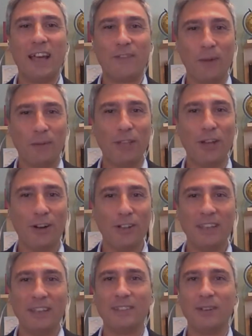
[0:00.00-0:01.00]
there from the
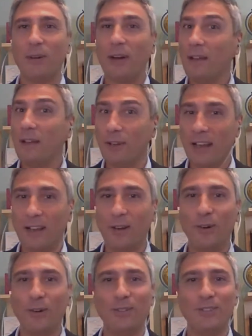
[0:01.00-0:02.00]
audience, so I'm gonna
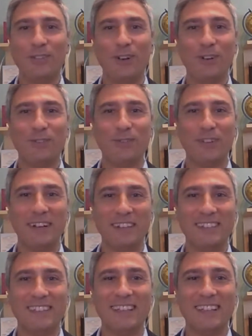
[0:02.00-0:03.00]
go those
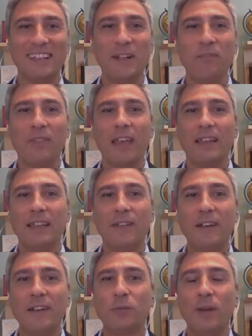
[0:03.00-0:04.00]
first.
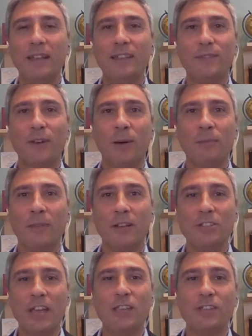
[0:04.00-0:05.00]
The first one is from
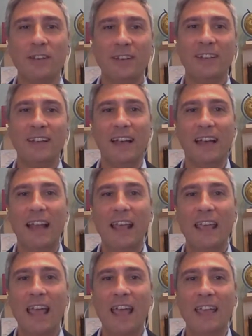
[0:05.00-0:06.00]
Jason,
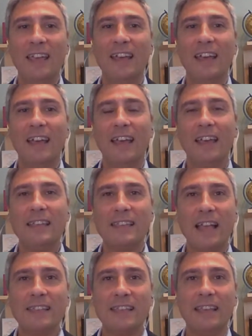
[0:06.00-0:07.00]
LAA.
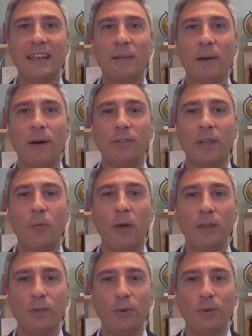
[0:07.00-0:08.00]
He's asking about a
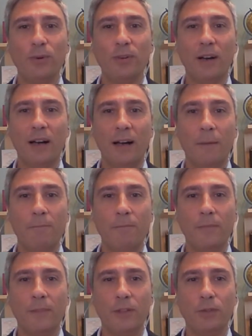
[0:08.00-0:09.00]
way to
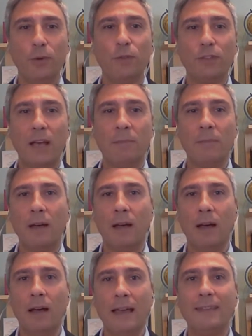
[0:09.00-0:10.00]
do some
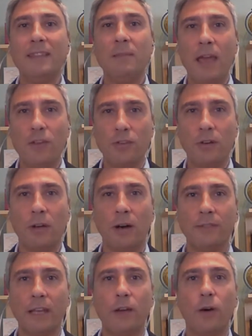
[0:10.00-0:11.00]
estimation
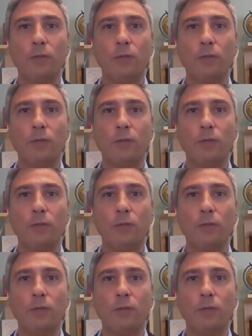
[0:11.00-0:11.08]
of the